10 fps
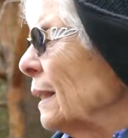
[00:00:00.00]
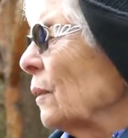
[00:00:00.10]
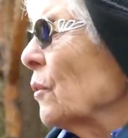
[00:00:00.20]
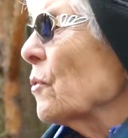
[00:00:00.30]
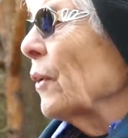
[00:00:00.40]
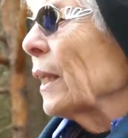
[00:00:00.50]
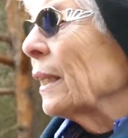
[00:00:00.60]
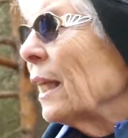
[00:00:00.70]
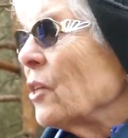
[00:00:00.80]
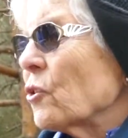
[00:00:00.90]
It was very
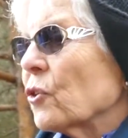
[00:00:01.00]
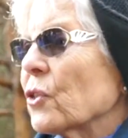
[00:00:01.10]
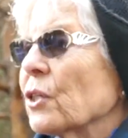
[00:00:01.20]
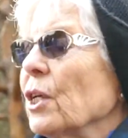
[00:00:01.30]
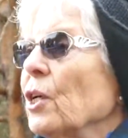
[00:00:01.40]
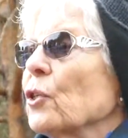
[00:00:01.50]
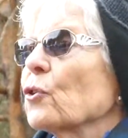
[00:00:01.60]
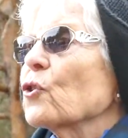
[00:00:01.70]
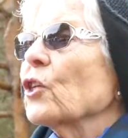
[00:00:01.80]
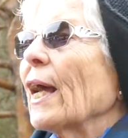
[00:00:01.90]
dangerous,
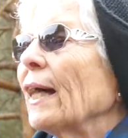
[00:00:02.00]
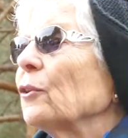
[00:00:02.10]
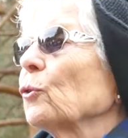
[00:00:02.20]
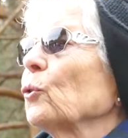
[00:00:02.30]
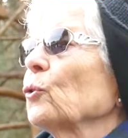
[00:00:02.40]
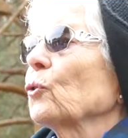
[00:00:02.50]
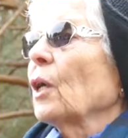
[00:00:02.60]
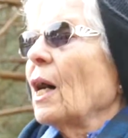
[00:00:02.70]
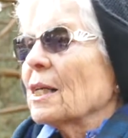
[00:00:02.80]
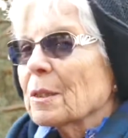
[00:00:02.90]
so she had to go to the
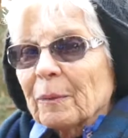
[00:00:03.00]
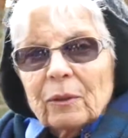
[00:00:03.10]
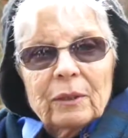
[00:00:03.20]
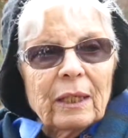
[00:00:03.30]
hospital.